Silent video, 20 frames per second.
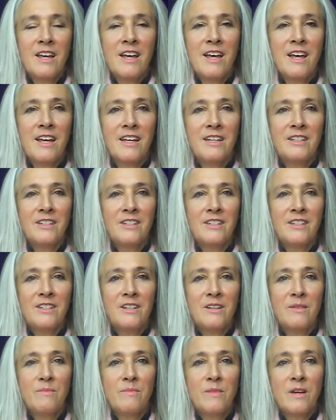And
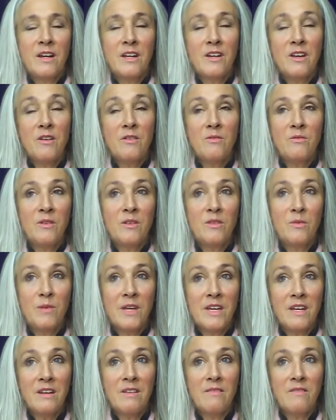I know at the
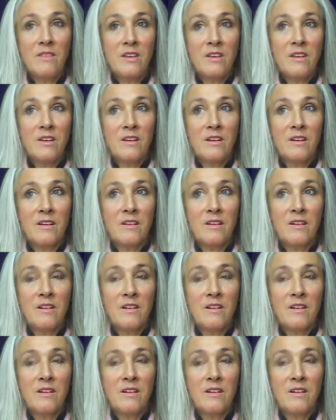beginning of the year,